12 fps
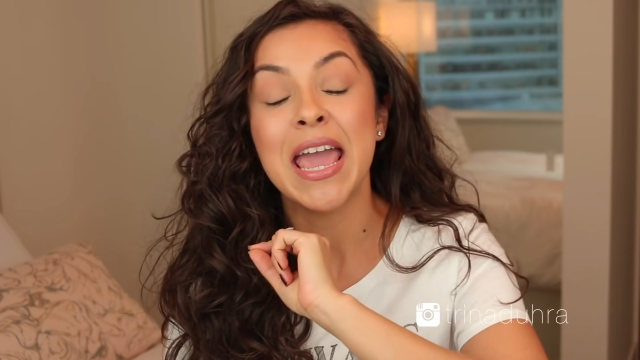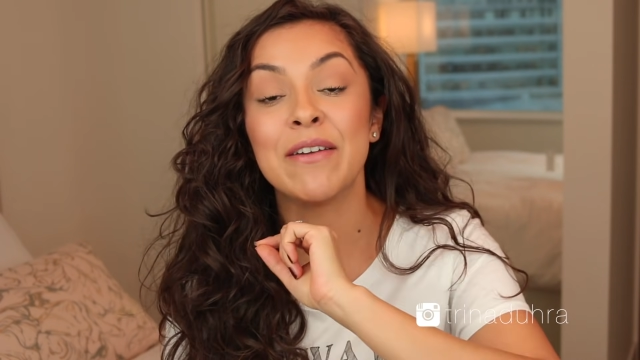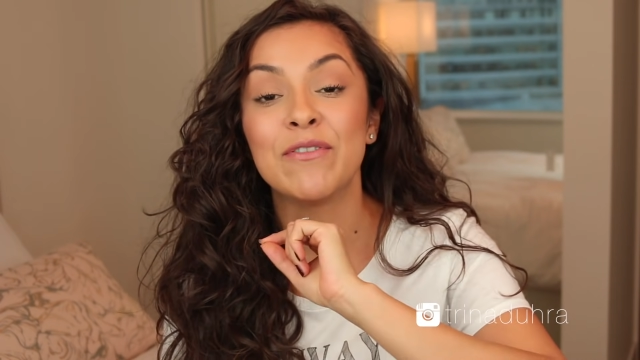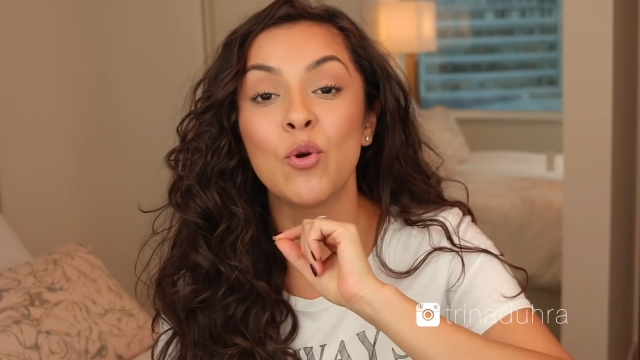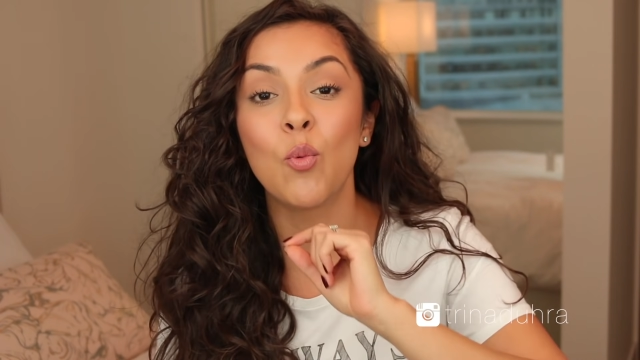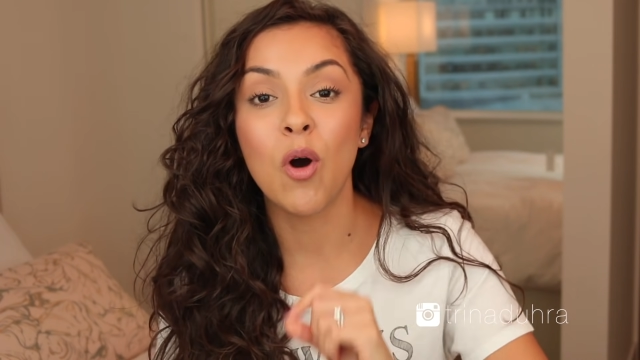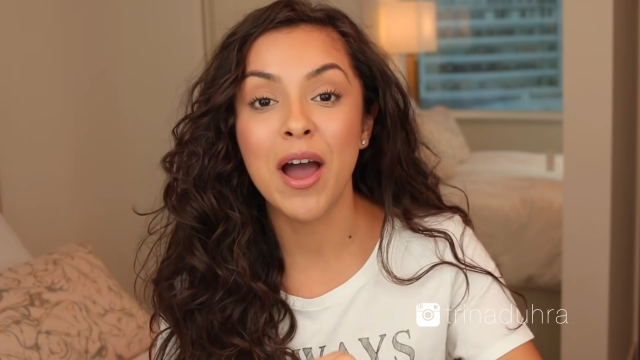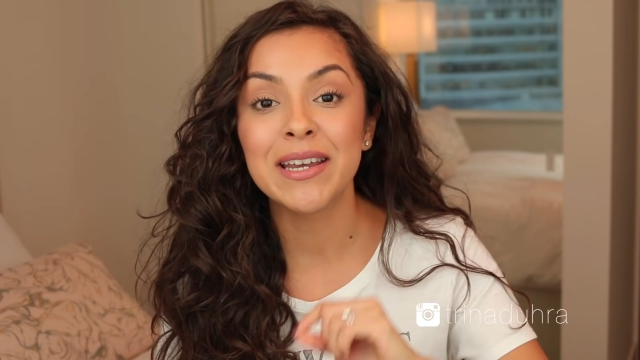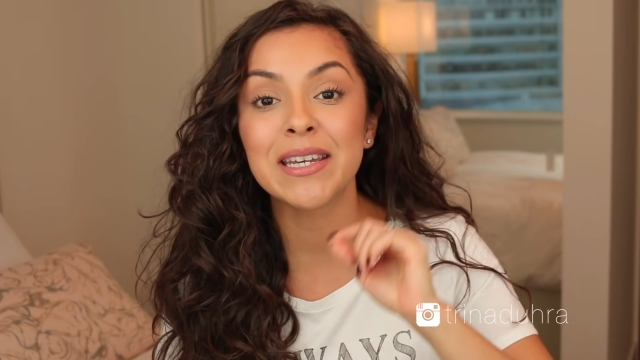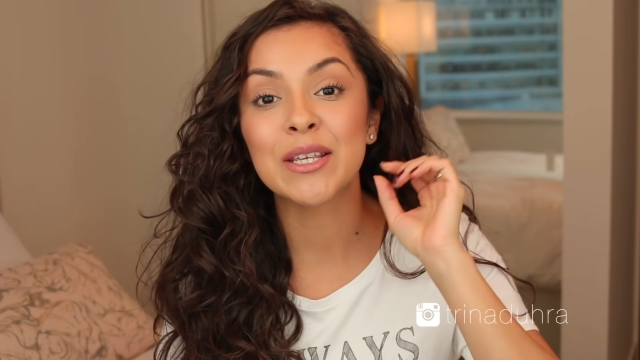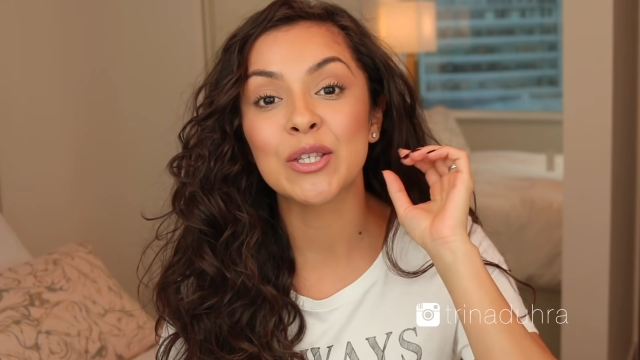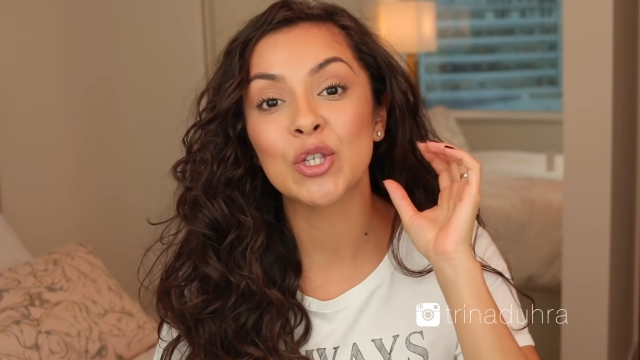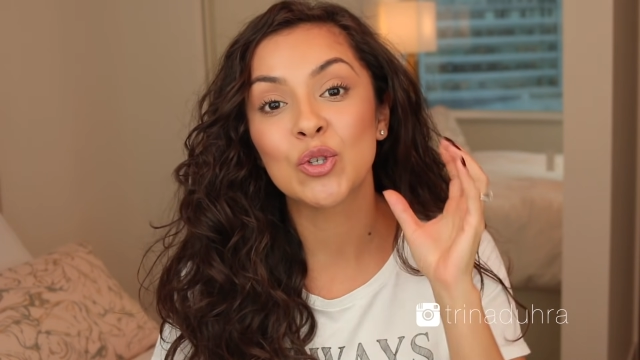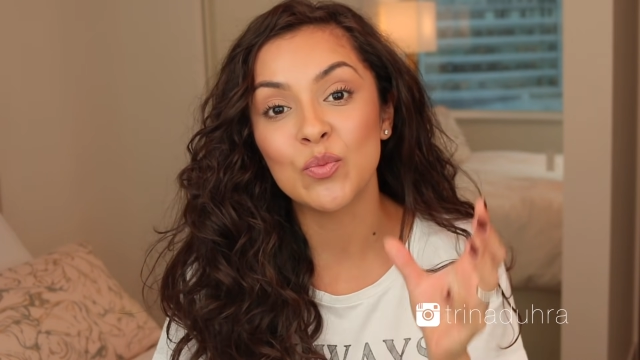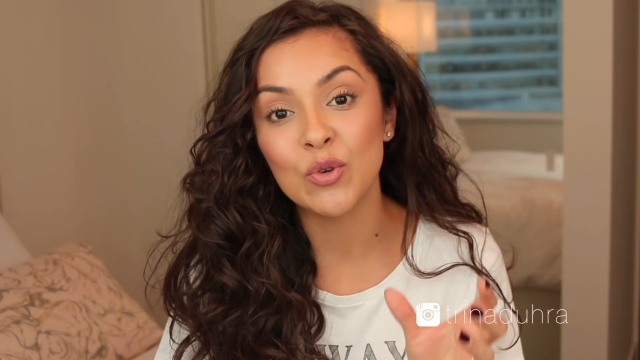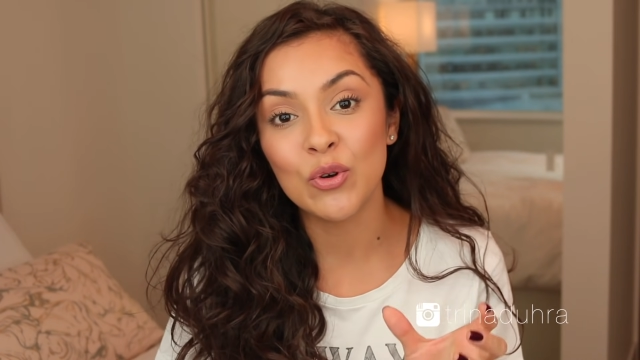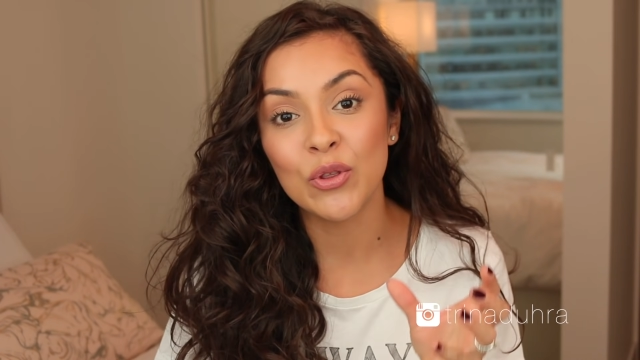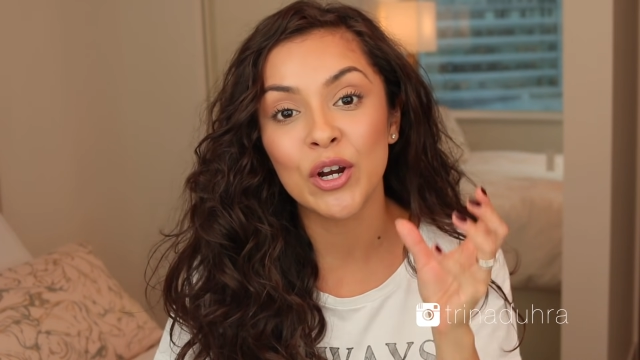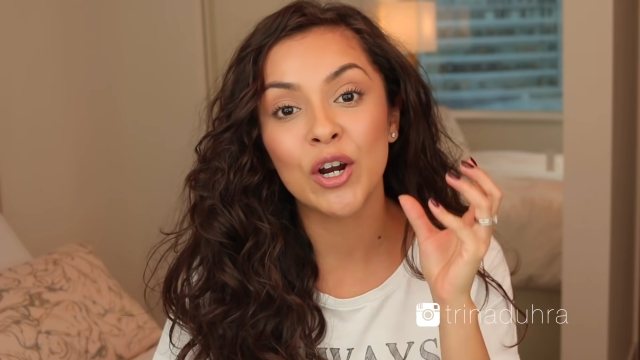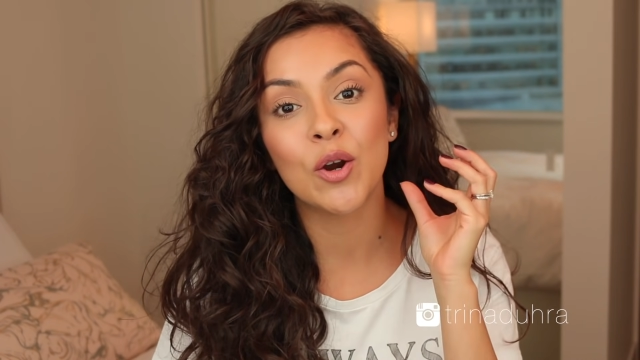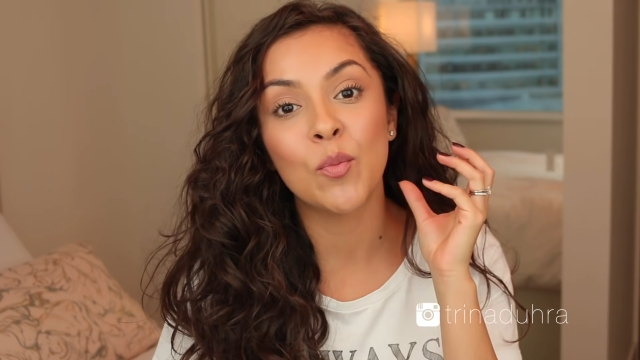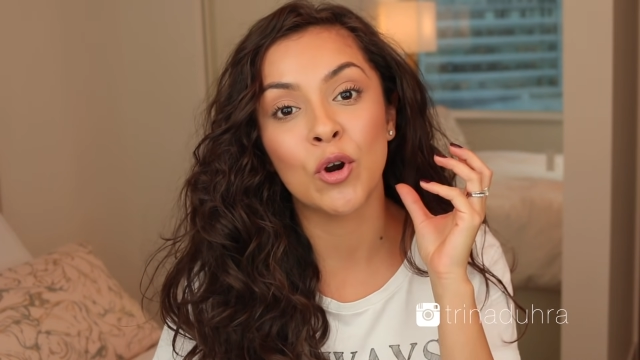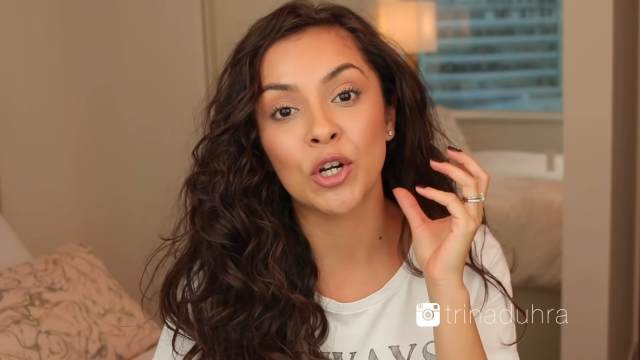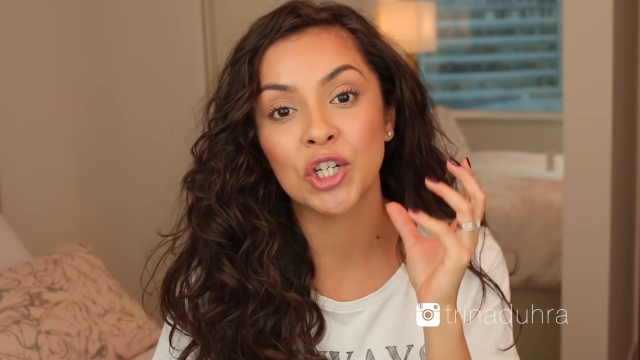If you want
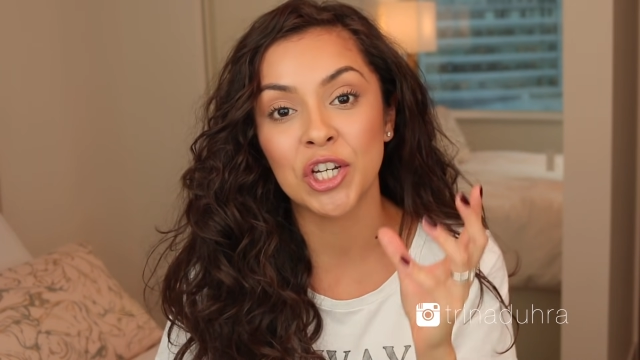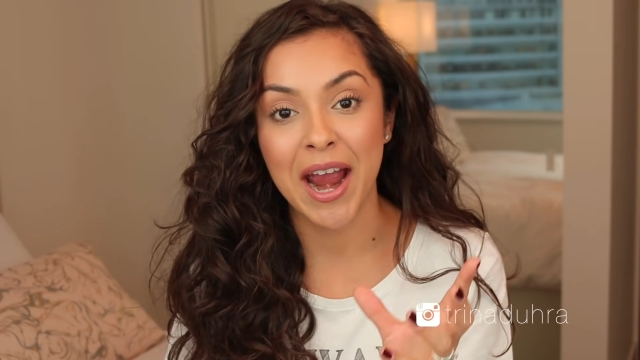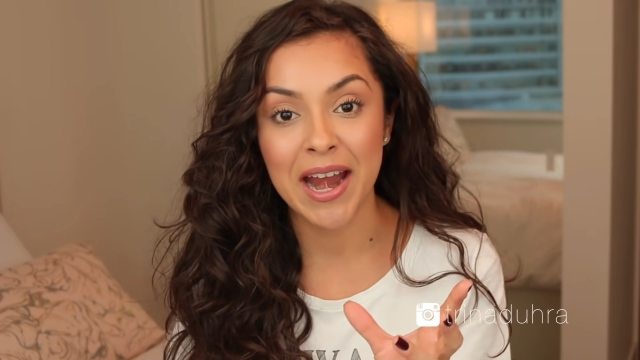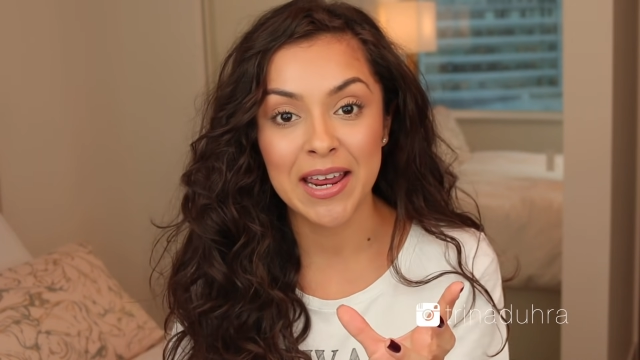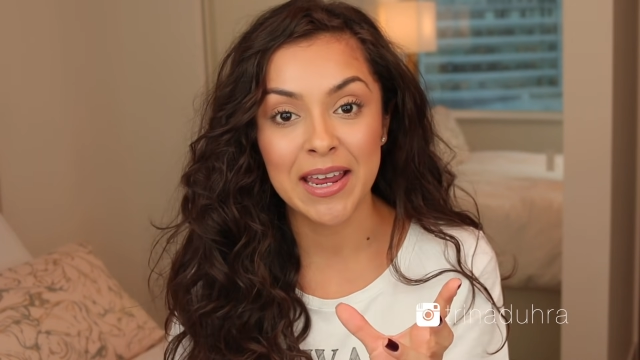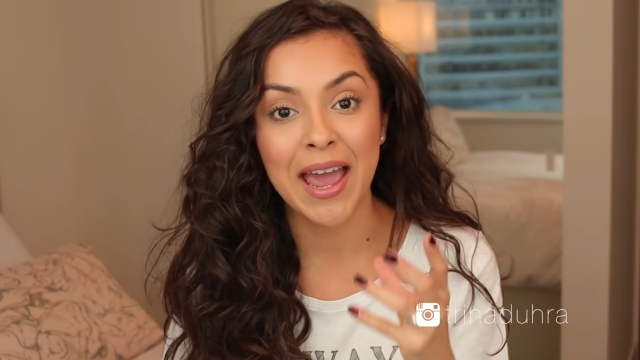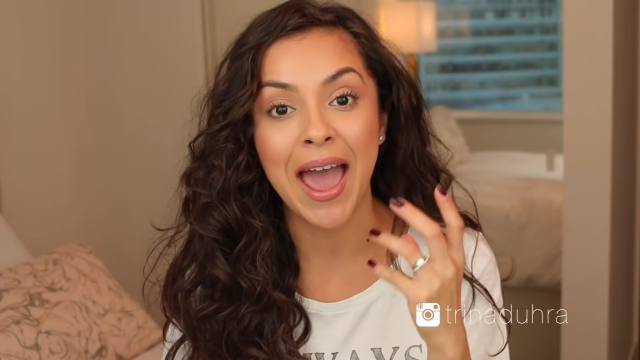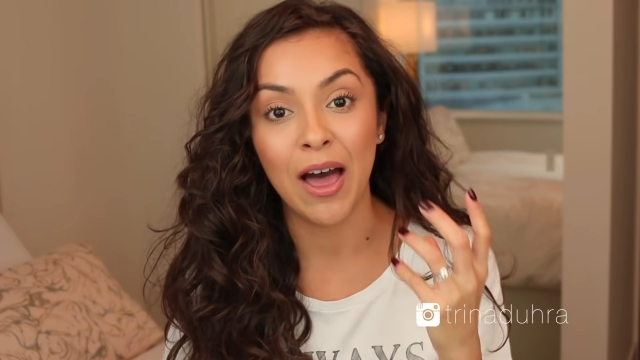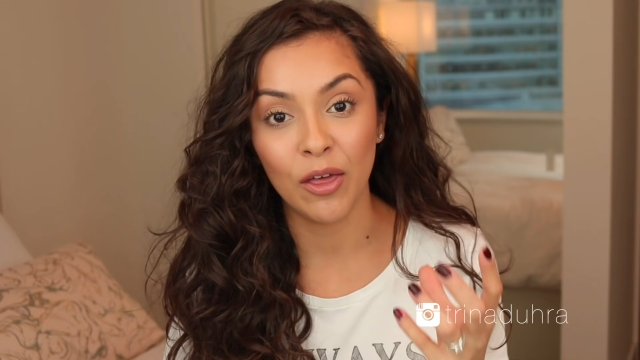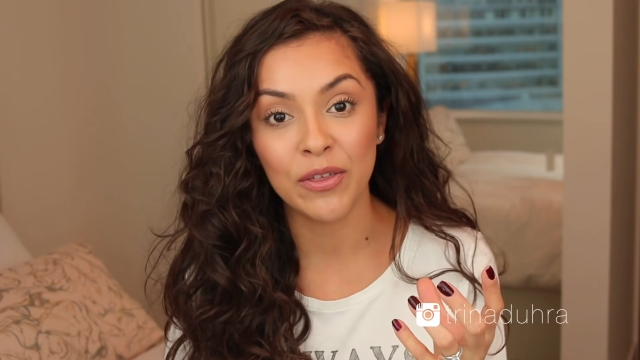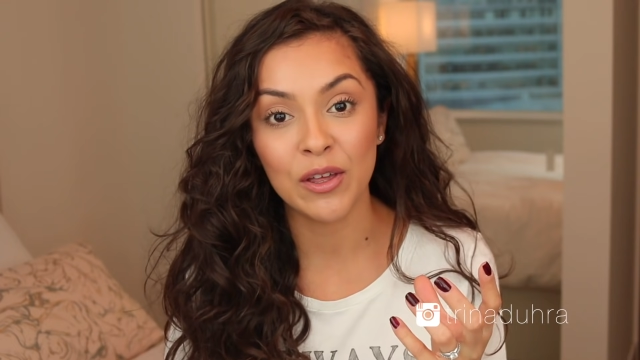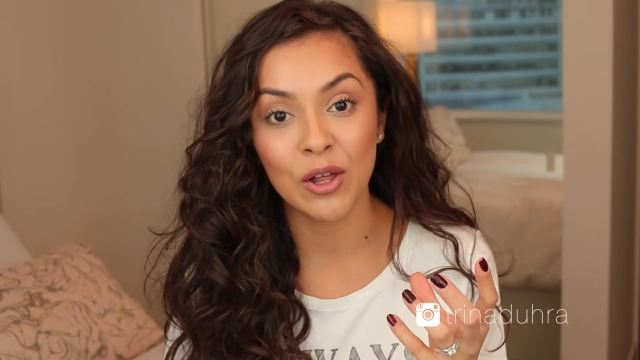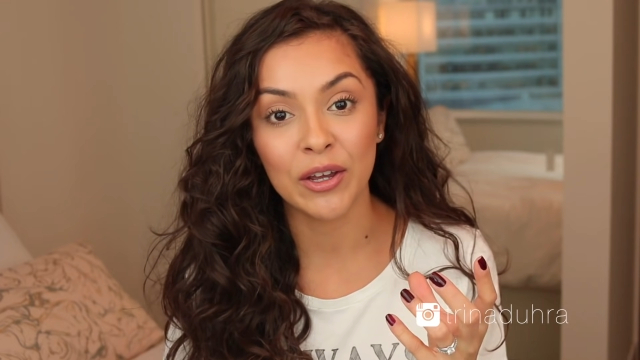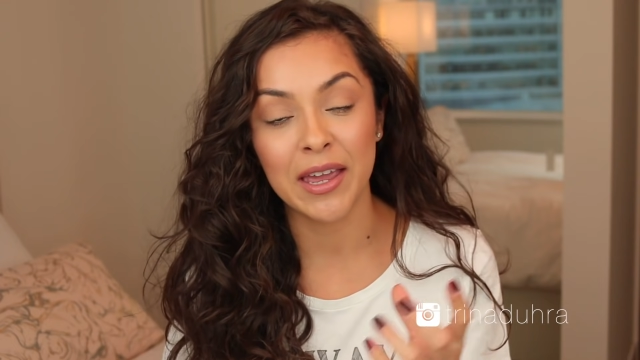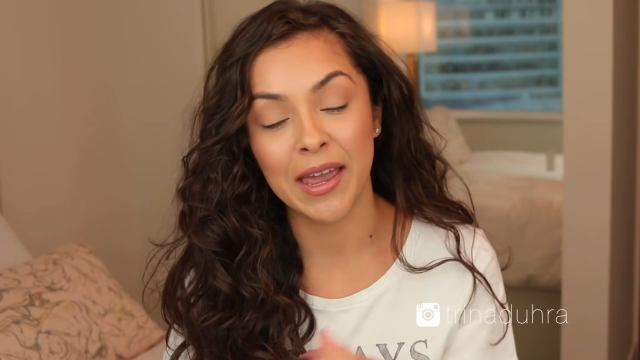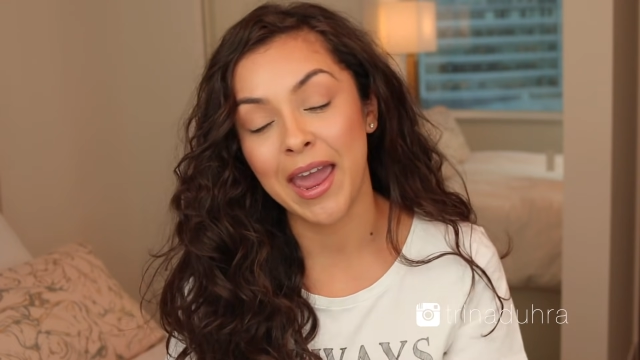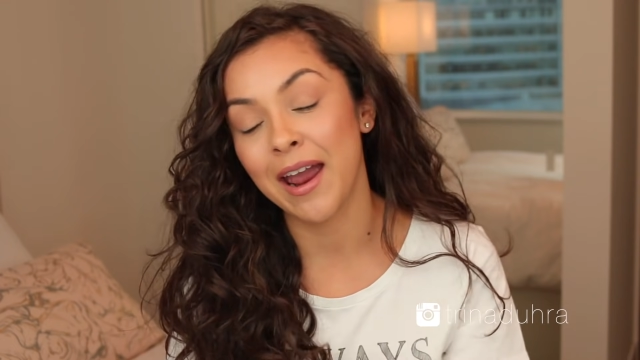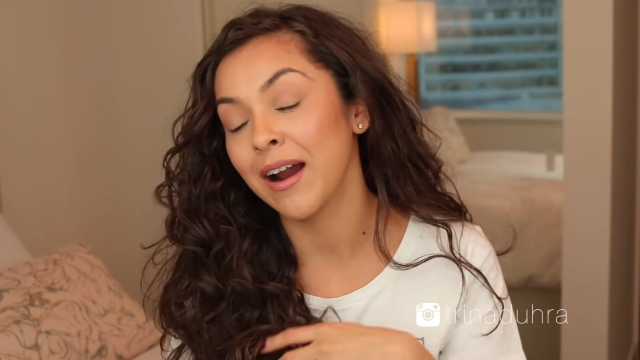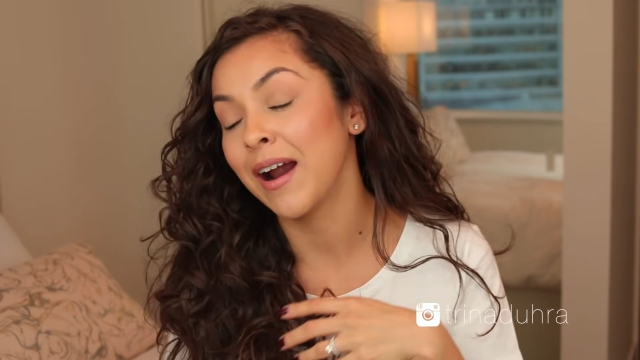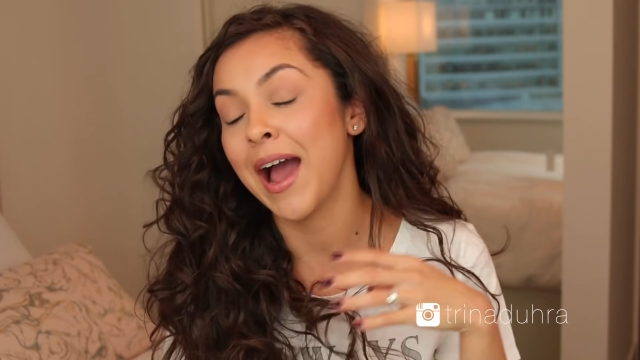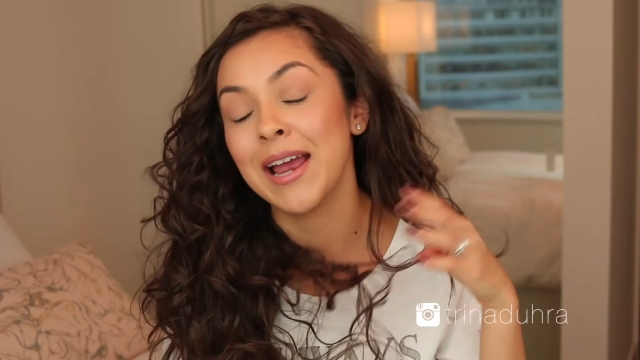smoother, more shiny, healthy looking hair,